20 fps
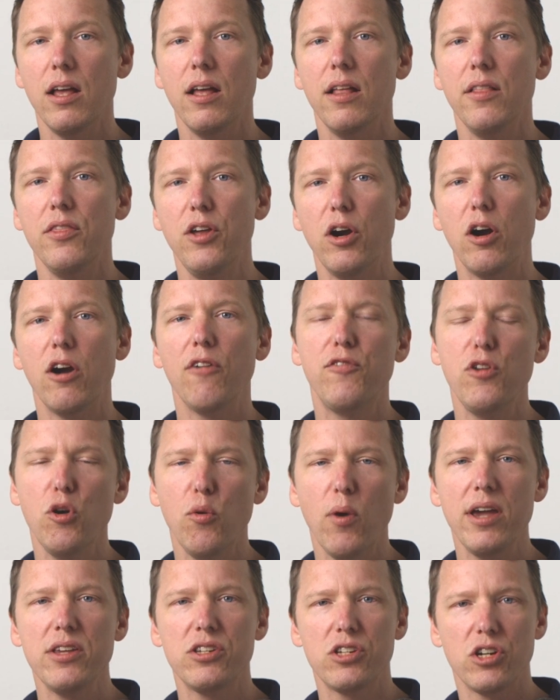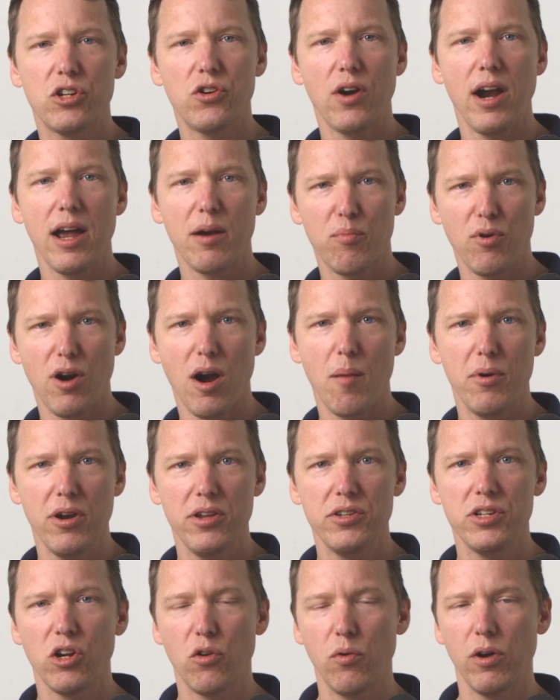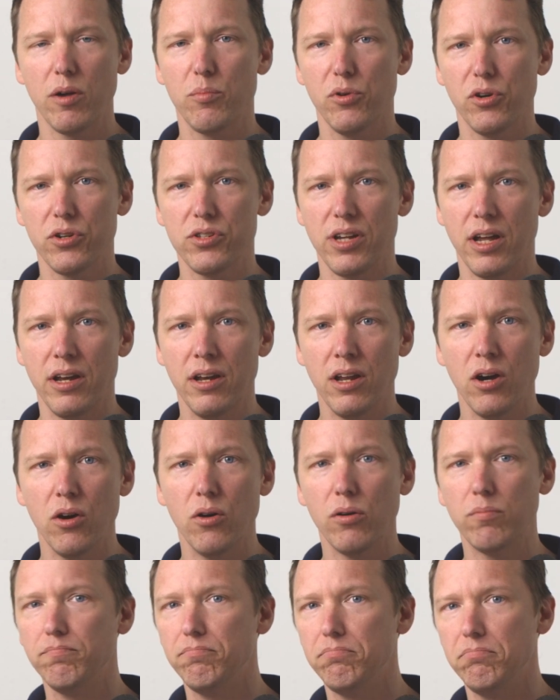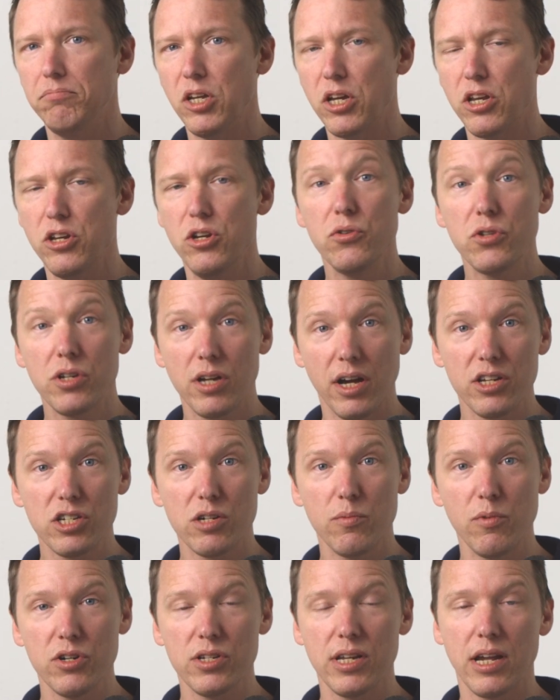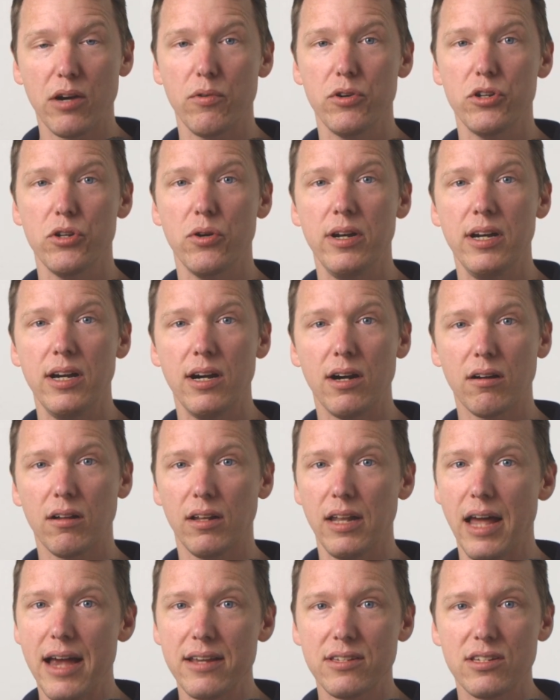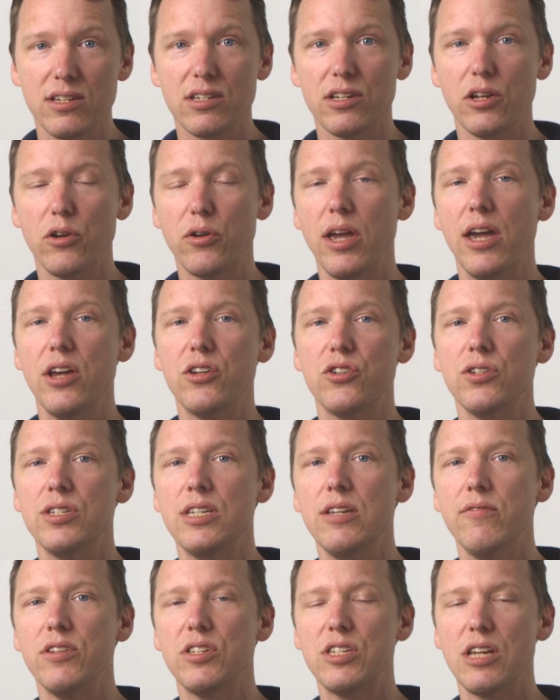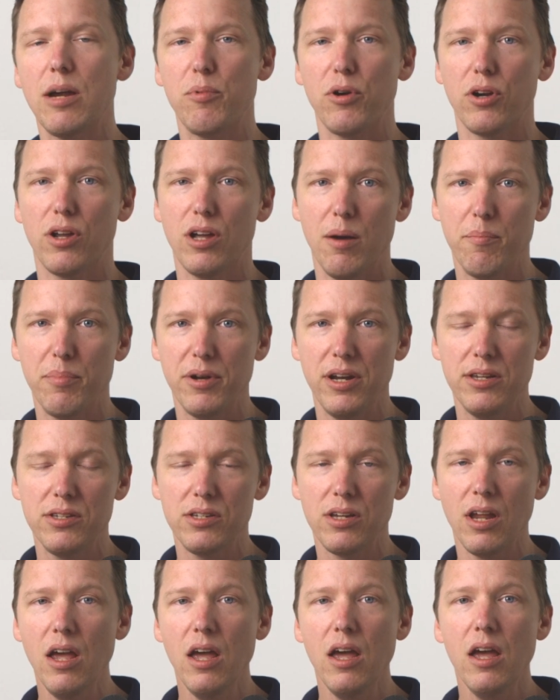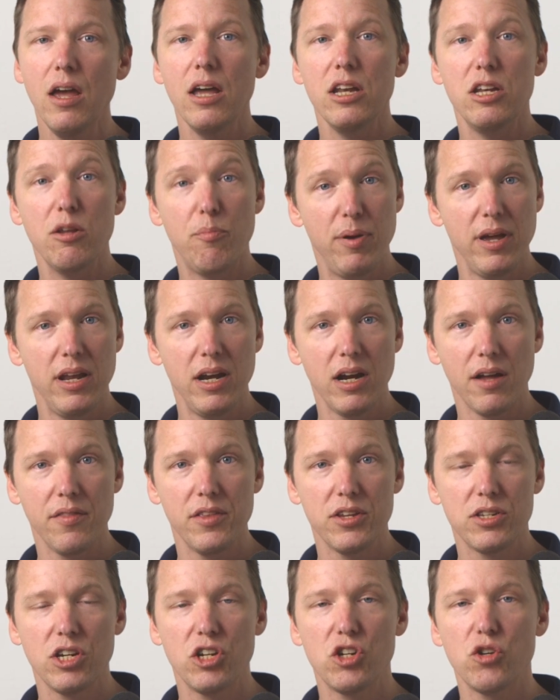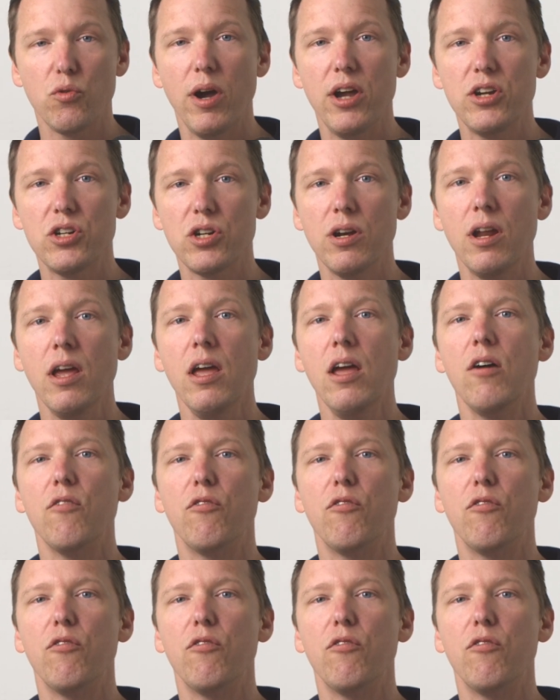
There are a few ways to track properties in QuickBooks. I know you can use customers like we're doing here, classes, locations, even separate companies, depending on the situation.